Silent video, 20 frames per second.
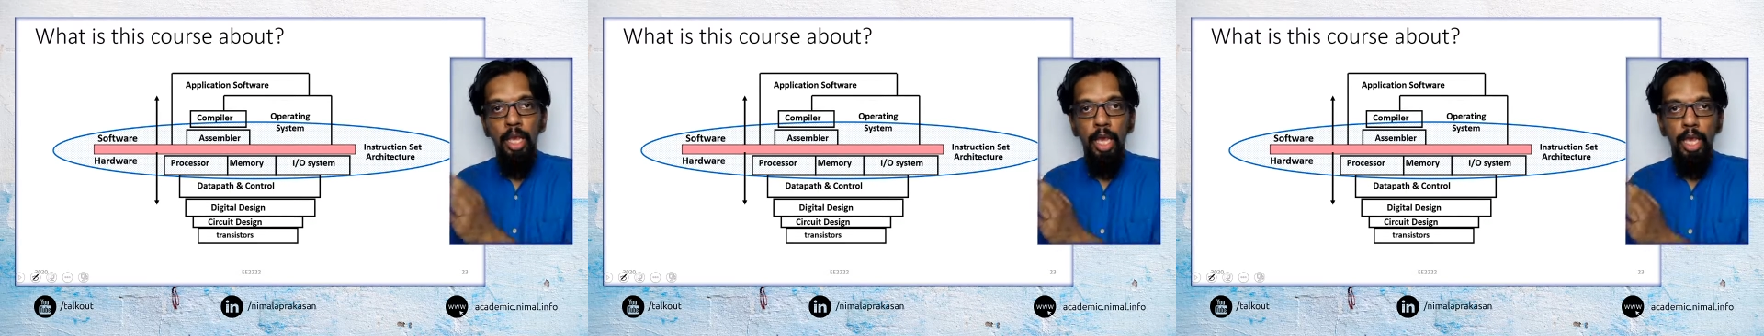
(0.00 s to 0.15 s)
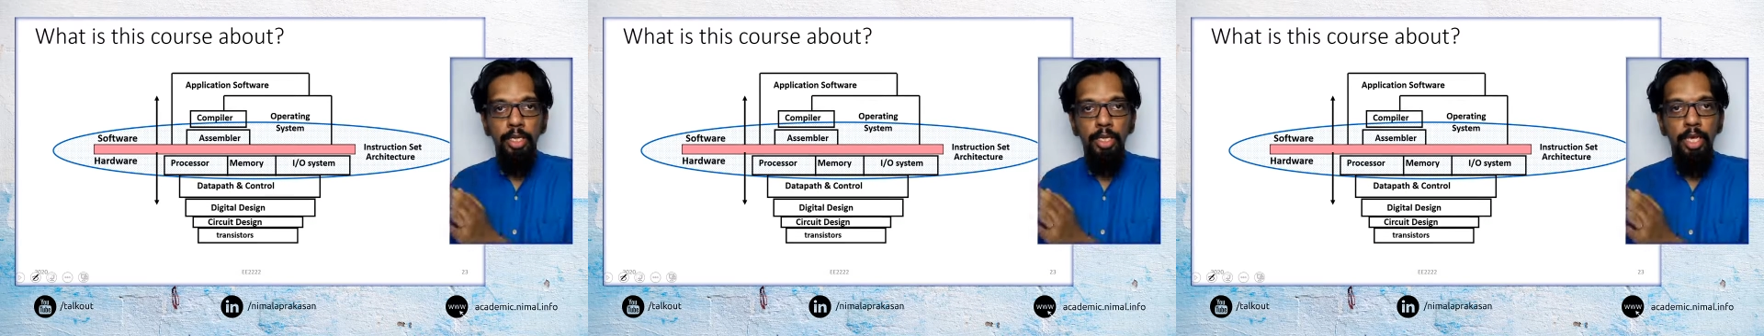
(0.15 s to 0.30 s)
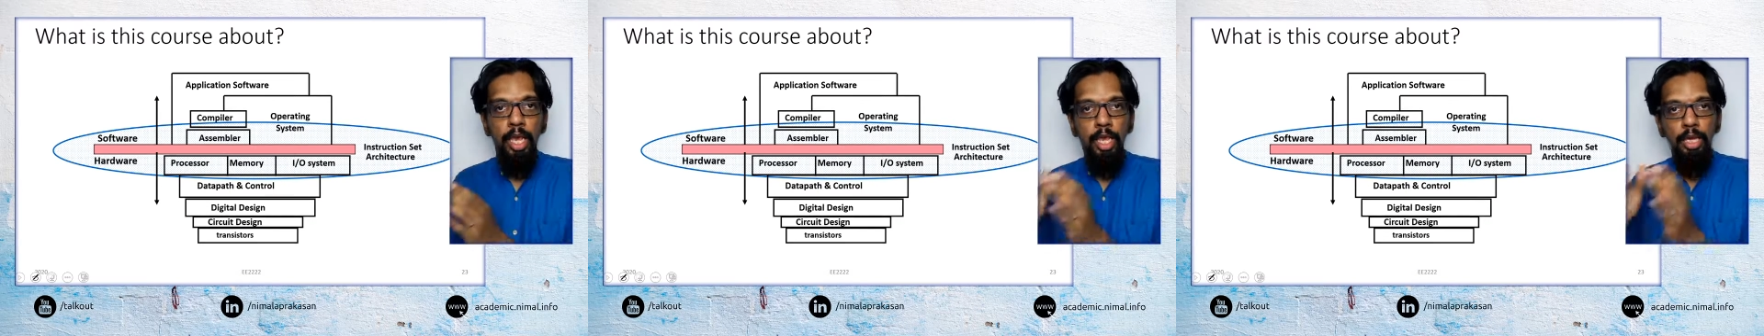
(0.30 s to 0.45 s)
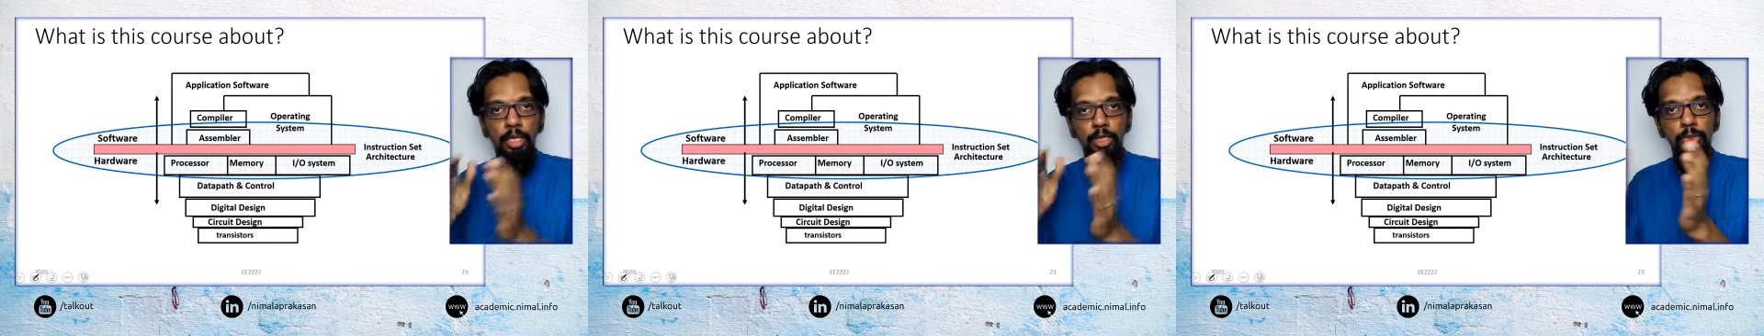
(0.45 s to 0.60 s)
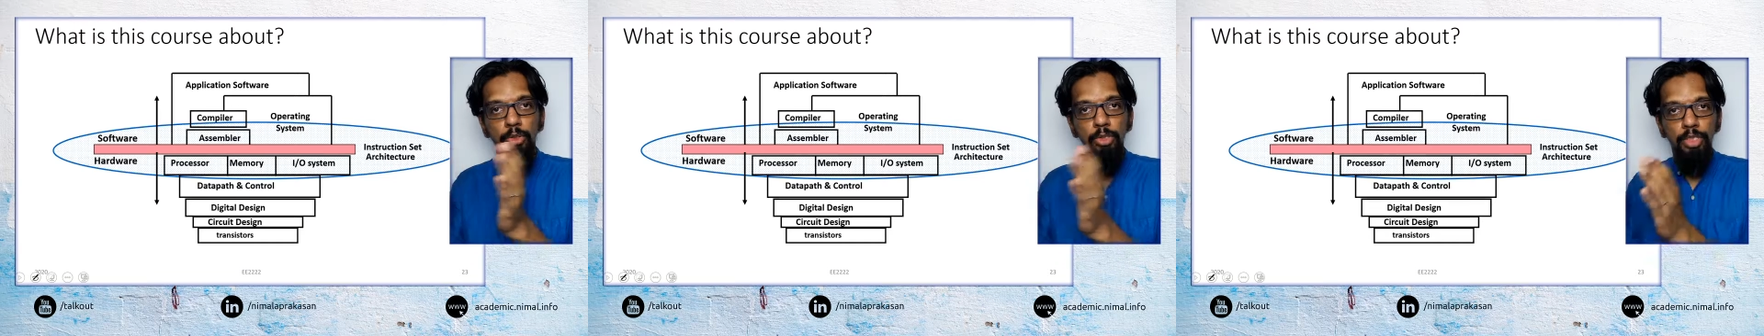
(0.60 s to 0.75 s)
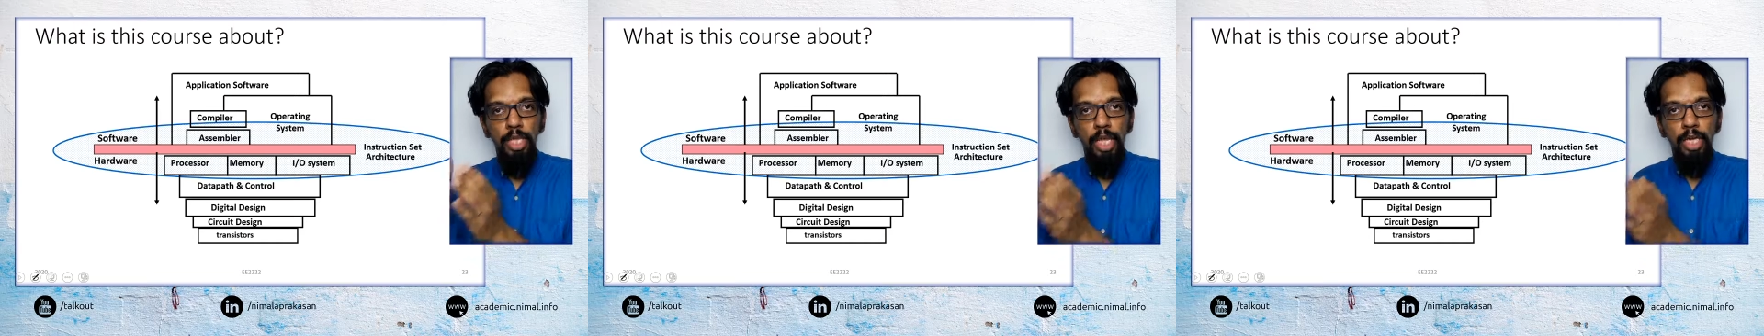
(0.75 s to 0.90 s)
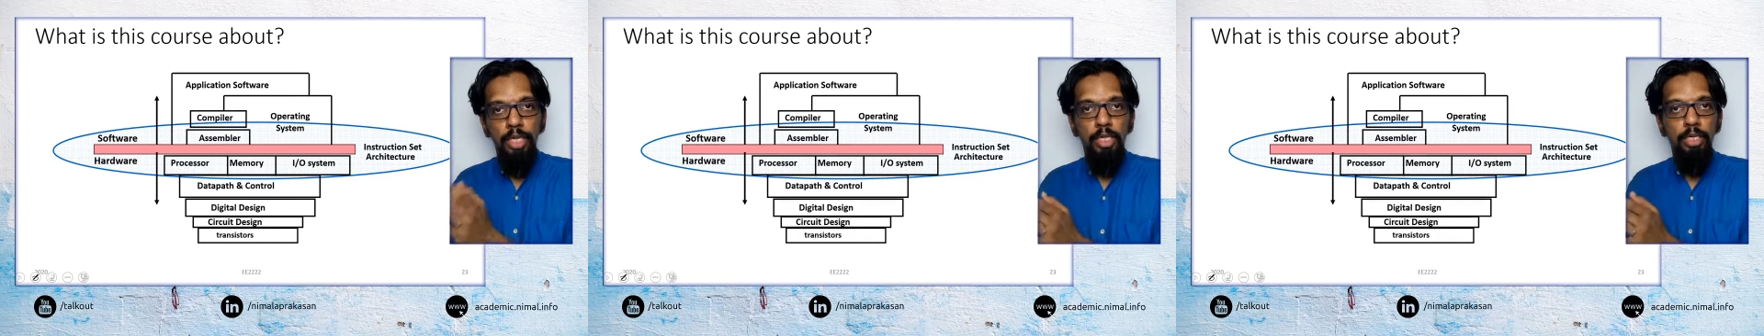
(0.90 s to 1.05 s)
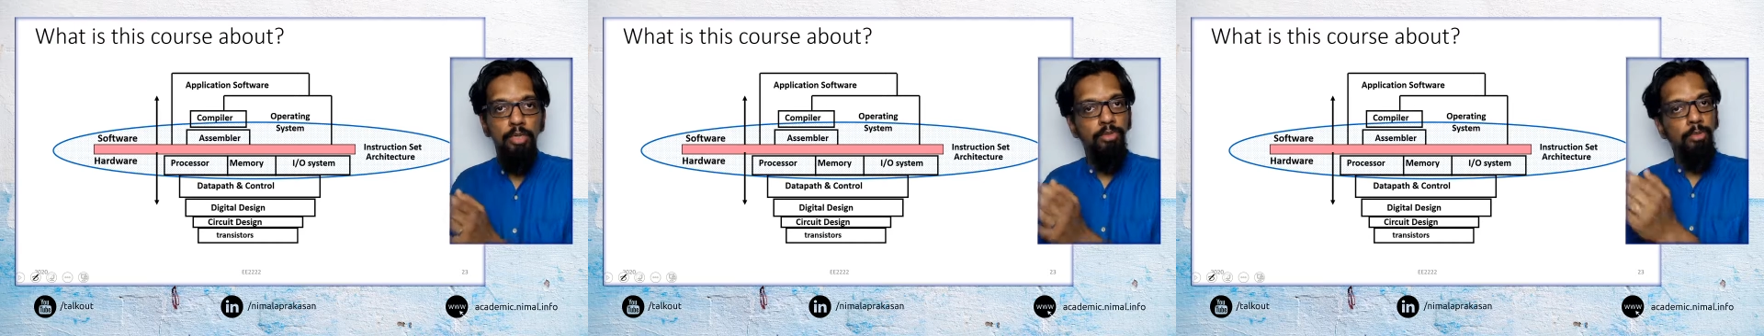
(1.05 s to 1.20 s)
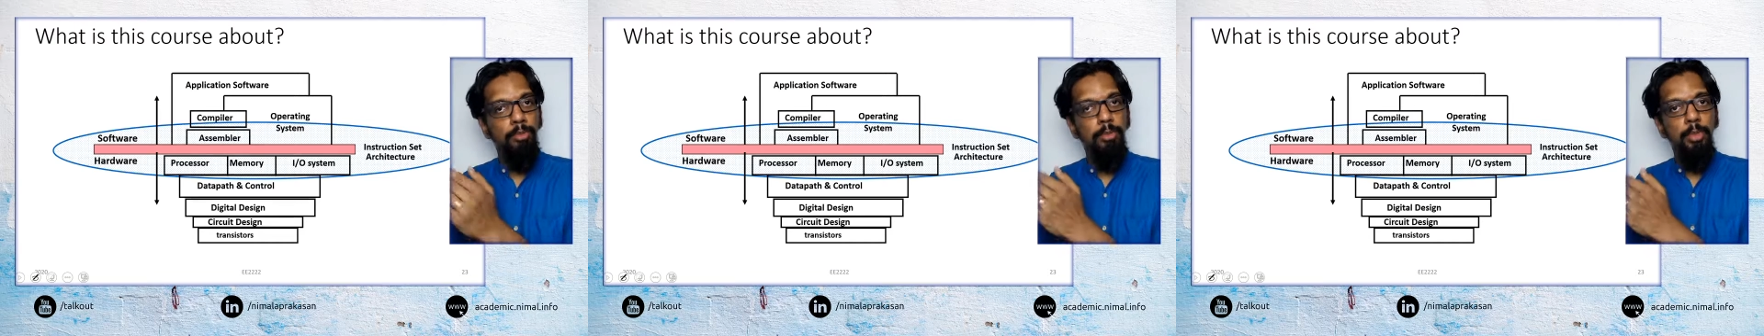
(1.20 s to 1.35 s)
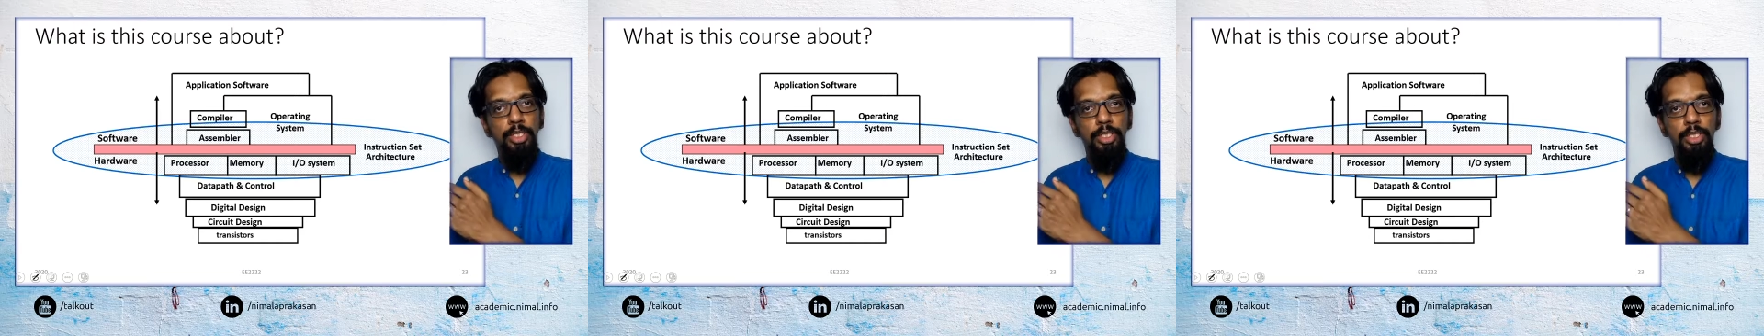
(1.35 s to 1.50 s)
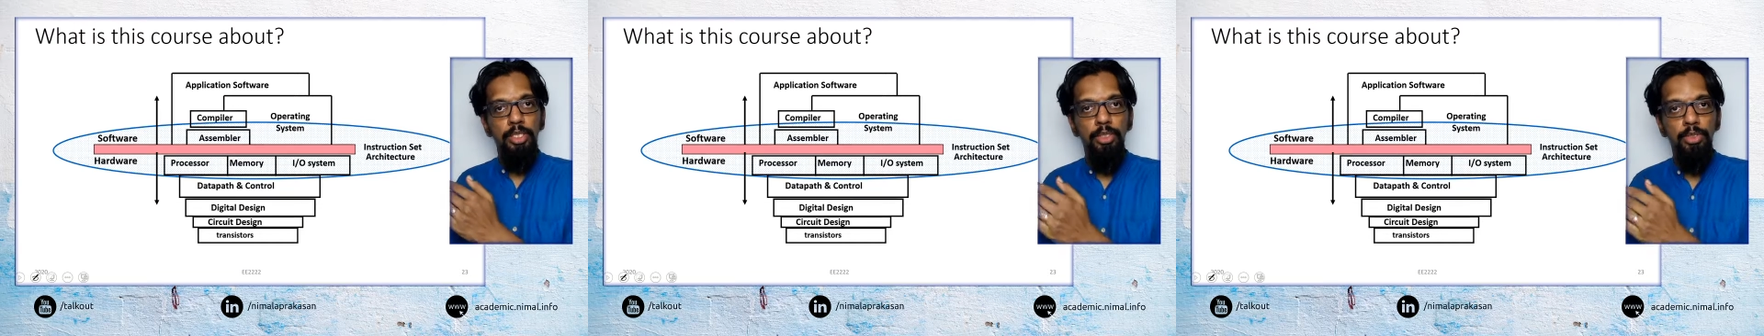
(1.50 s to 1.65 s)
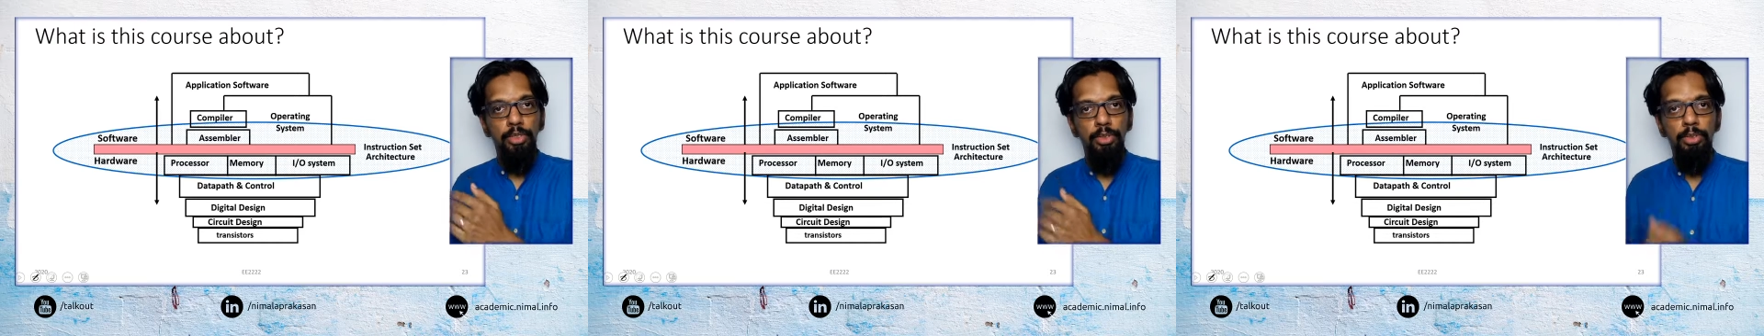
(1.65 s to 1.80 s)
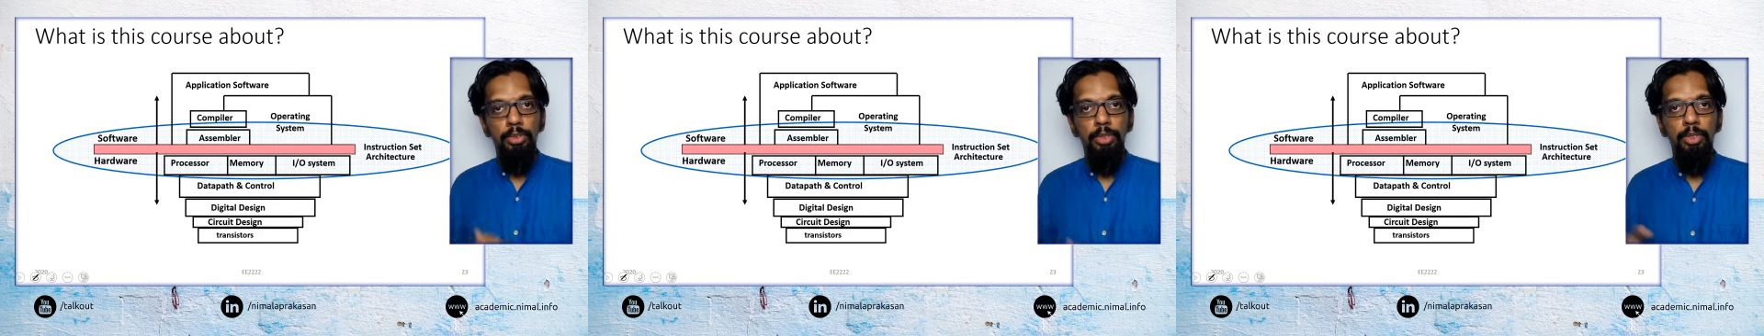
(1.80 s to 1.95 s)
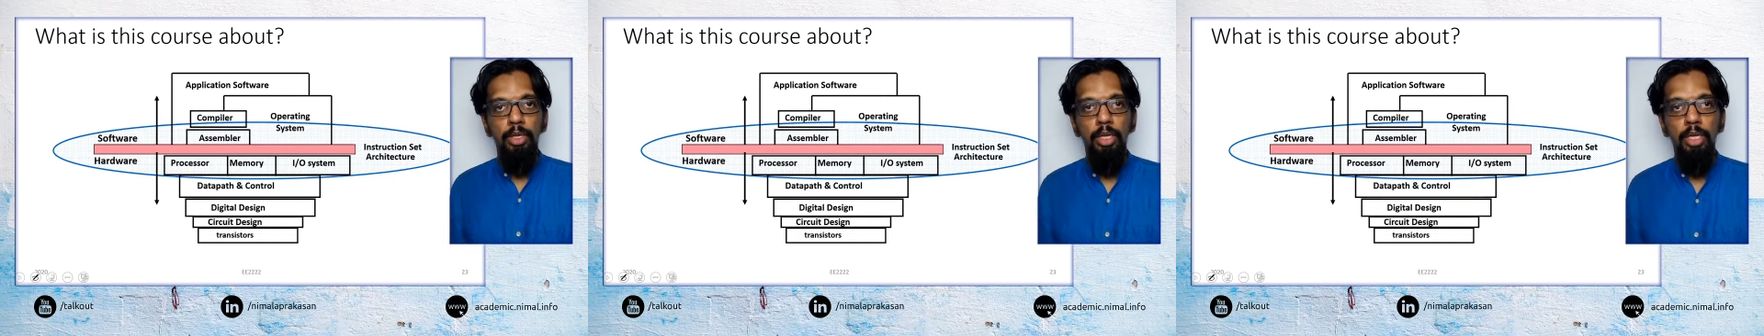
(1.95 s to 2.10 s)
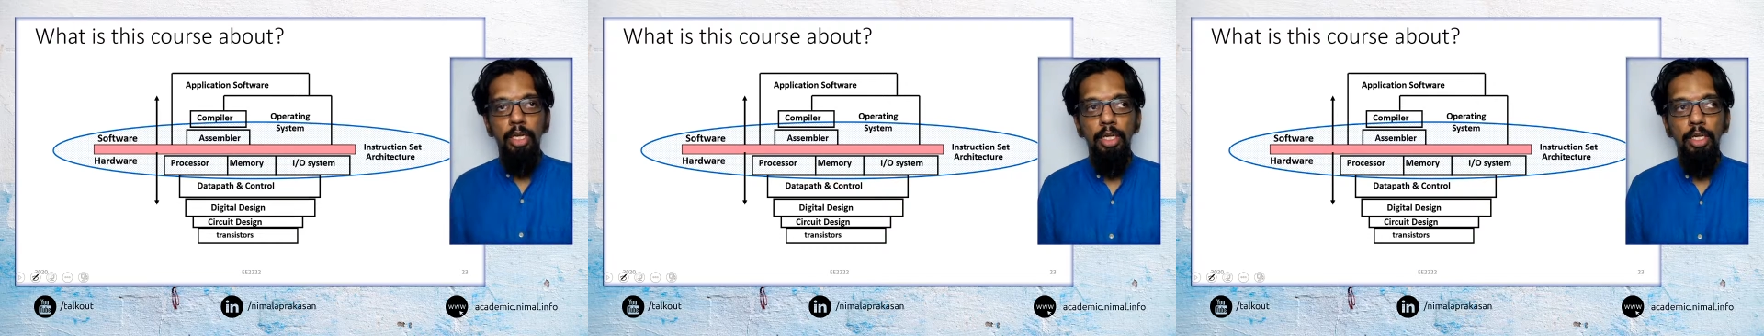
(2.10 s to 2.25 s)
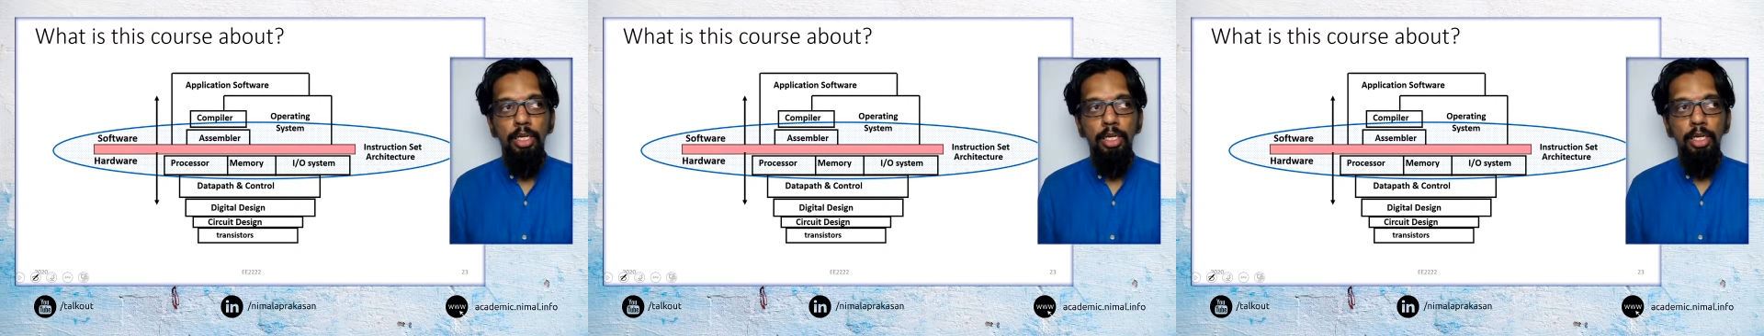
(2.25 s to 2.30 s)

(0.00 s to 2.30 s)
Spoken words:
I can use that information to